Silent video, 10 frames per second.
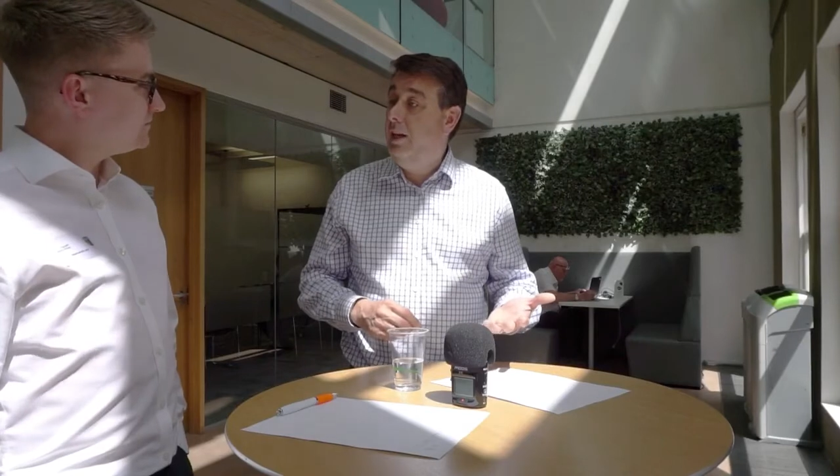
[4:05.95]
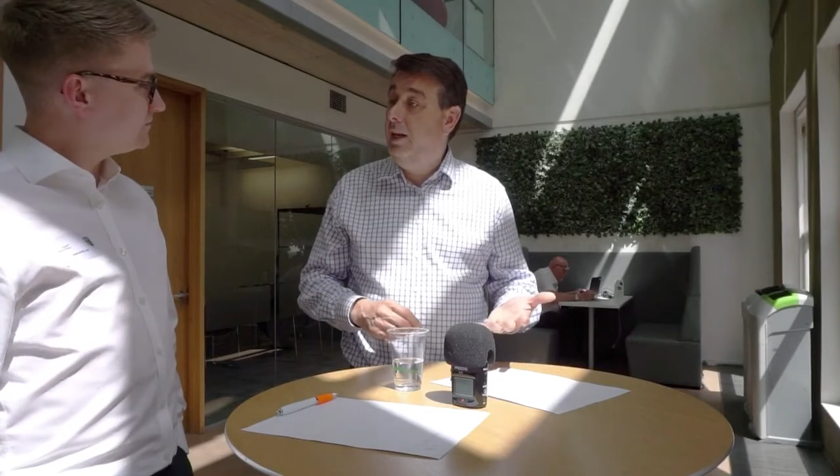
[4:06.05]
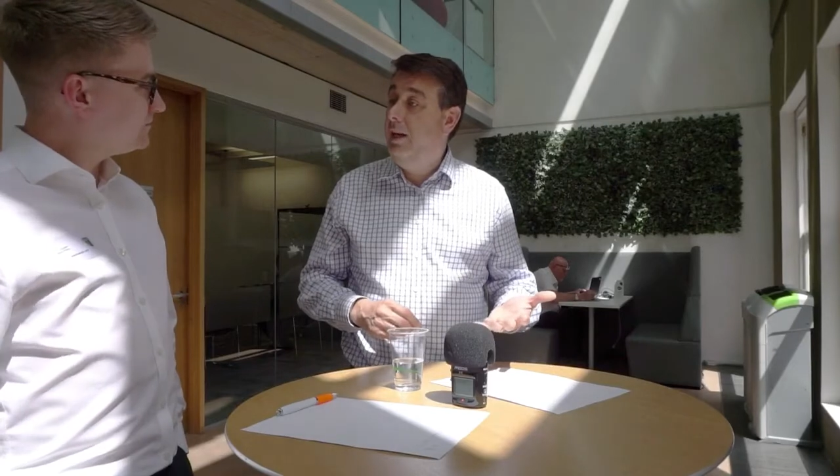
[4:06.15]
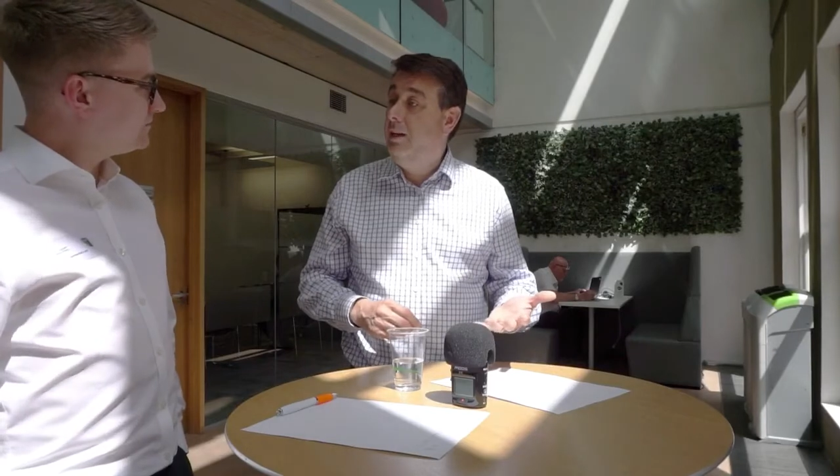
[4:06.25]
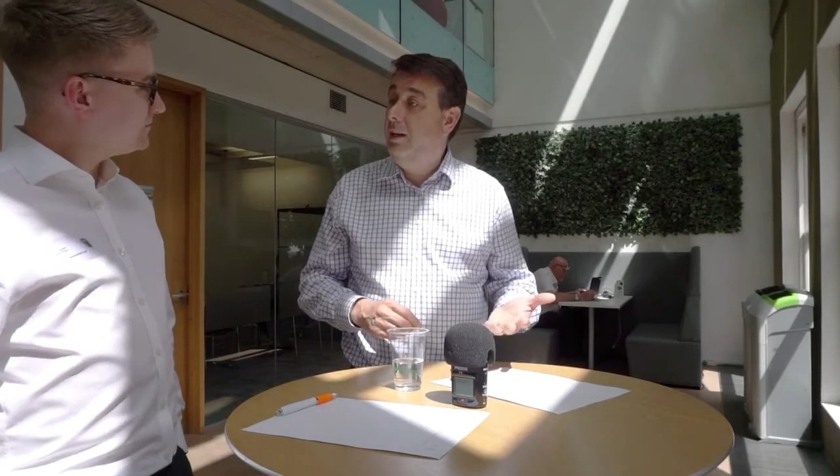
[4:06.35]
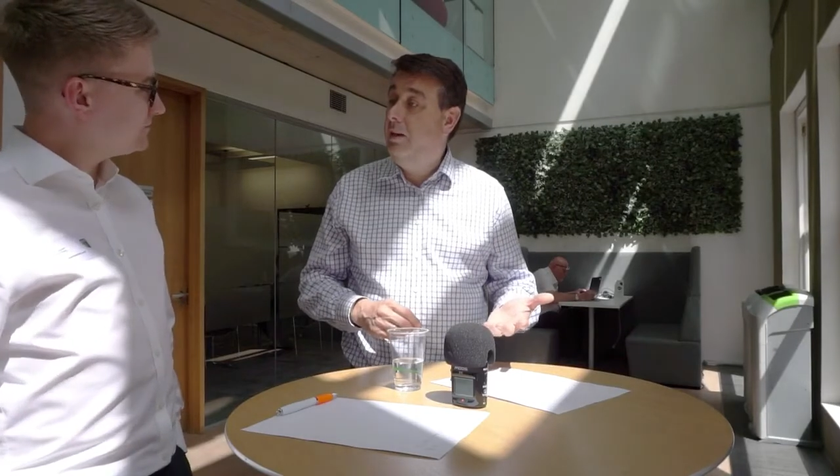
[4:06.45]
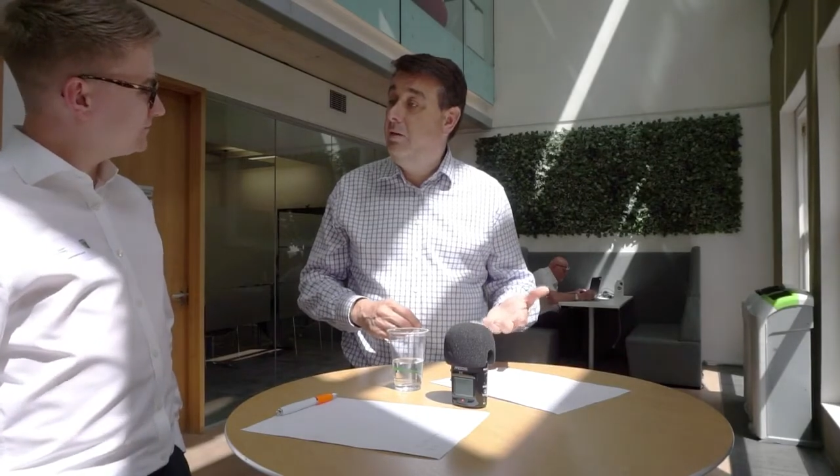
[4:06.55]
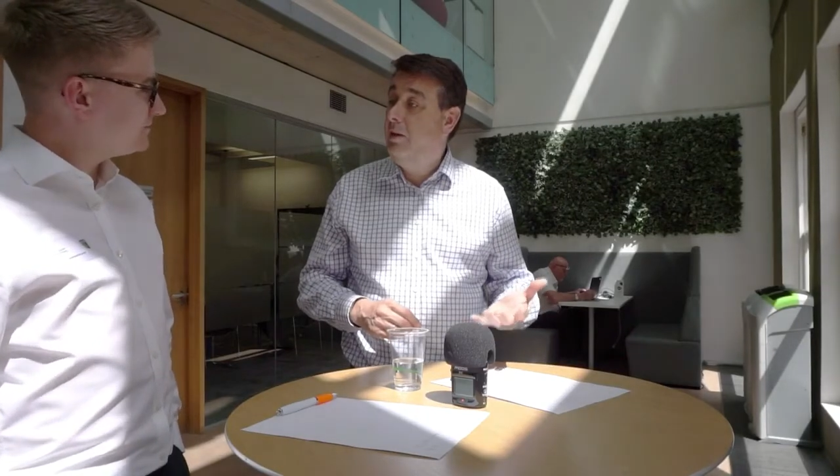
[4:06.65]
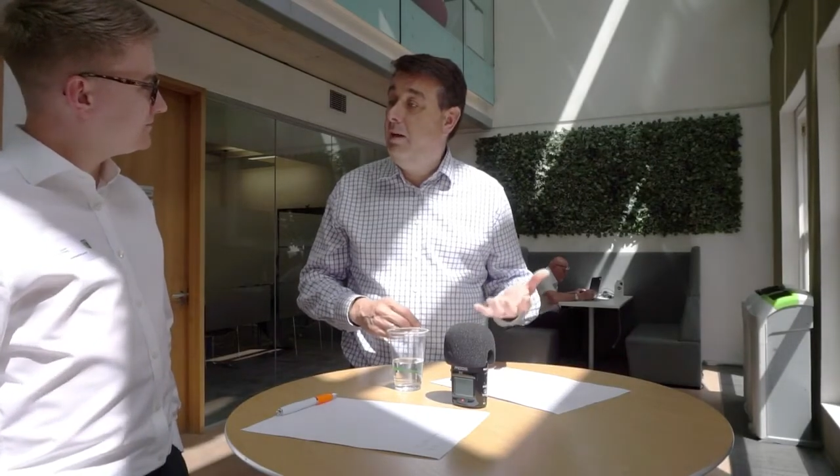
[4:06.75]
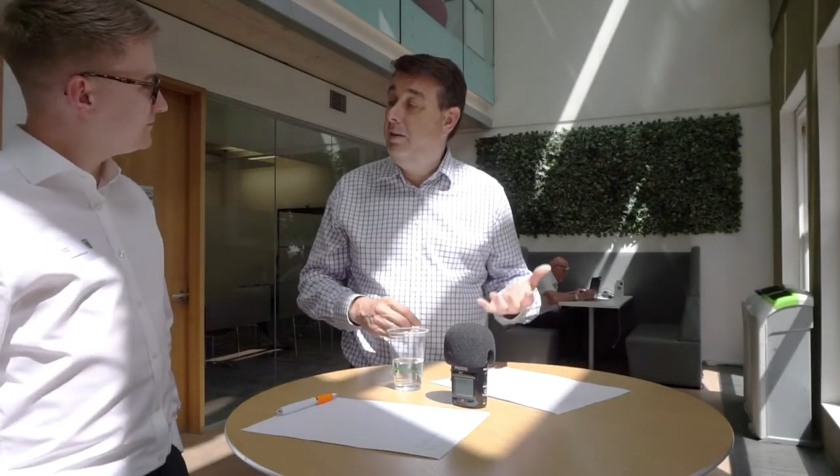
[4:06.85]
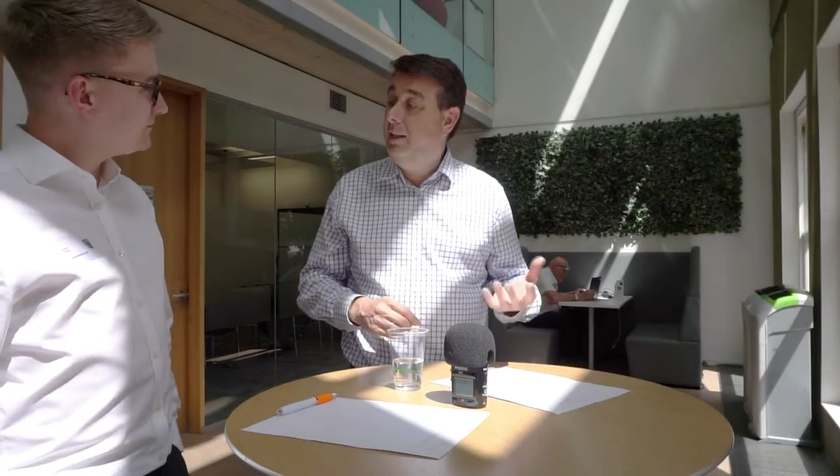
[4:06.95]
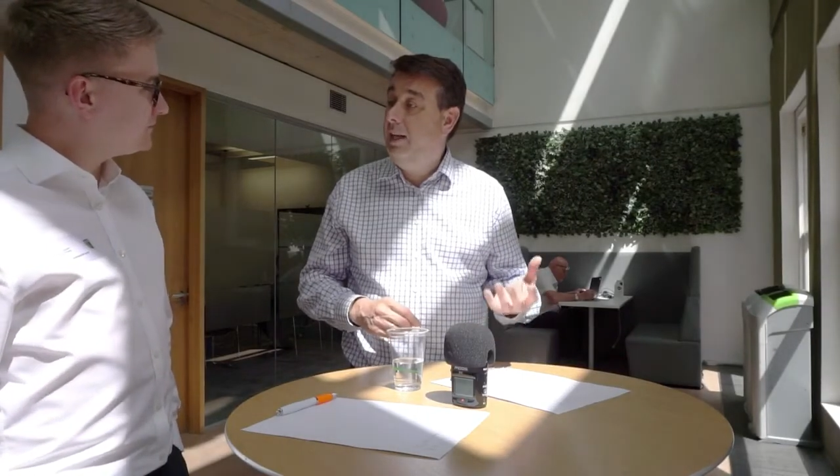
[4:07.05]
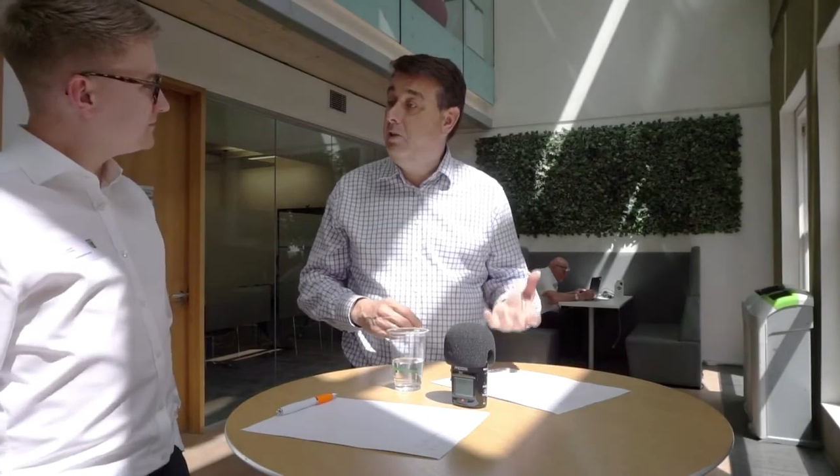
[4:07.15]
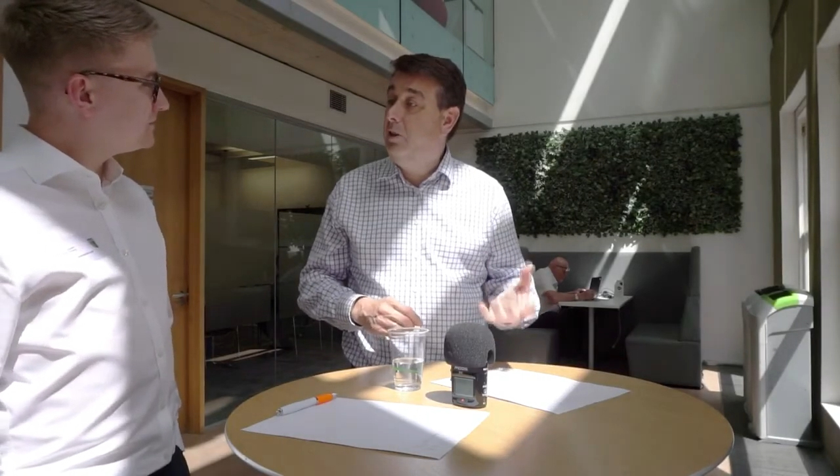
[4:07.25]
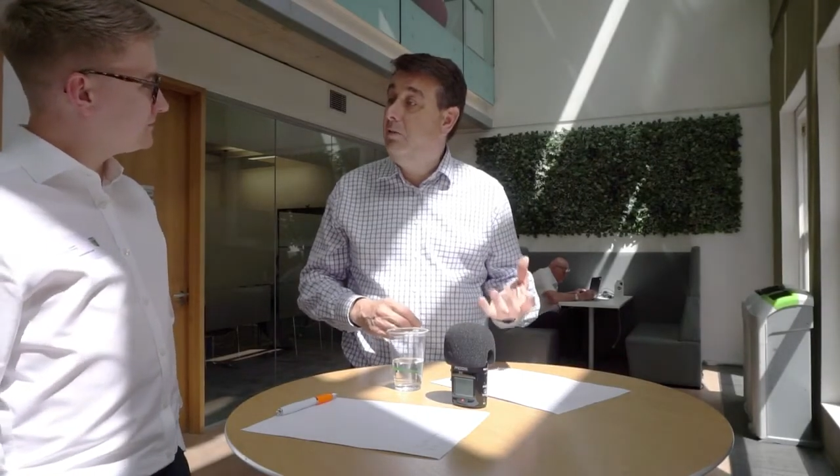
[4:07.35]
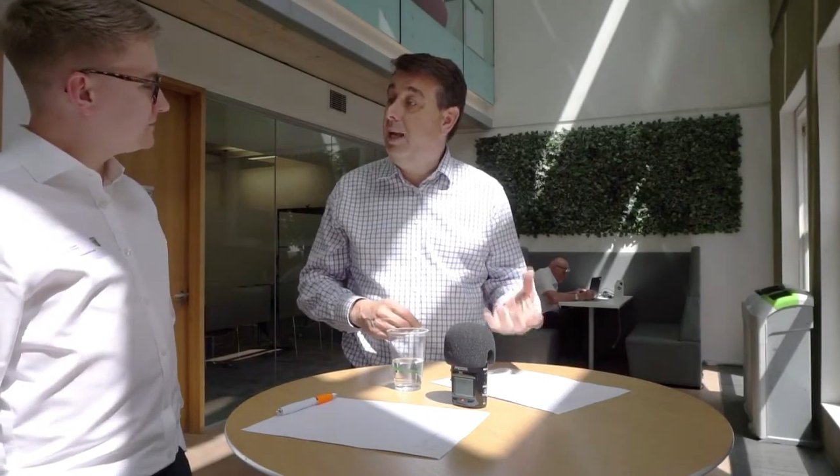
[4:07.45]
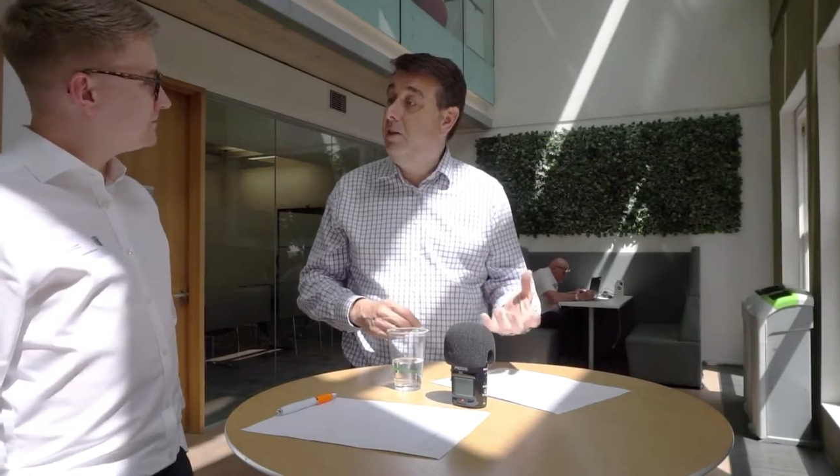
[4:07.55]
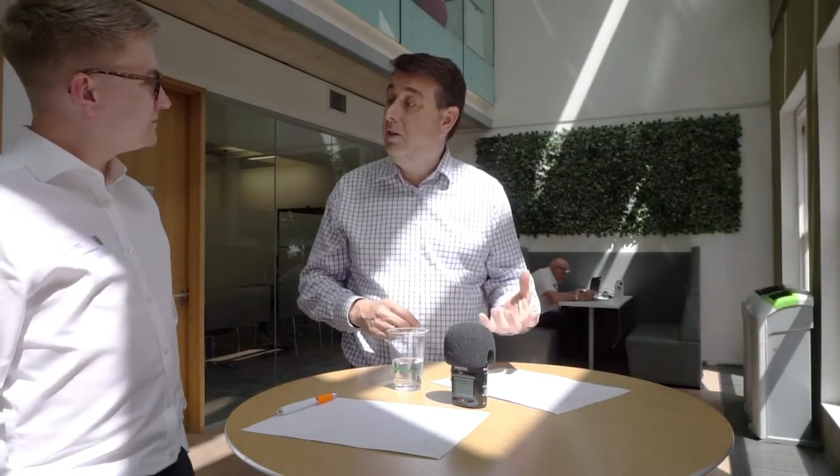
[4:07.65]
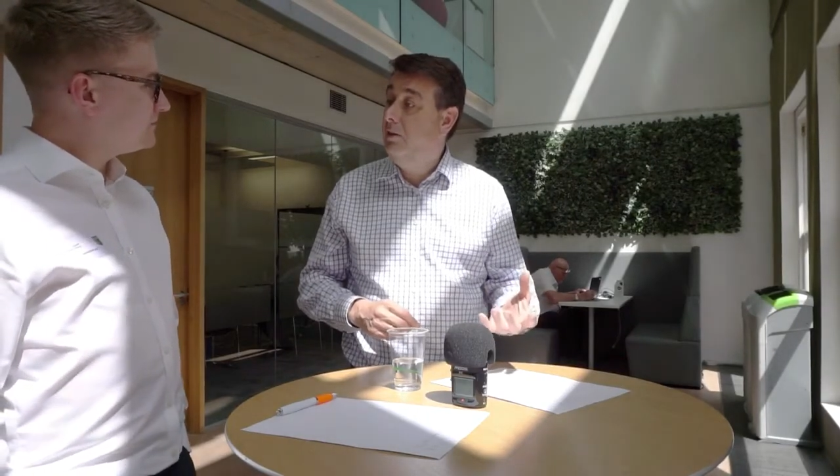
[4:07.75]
the idea of having that sort of ledger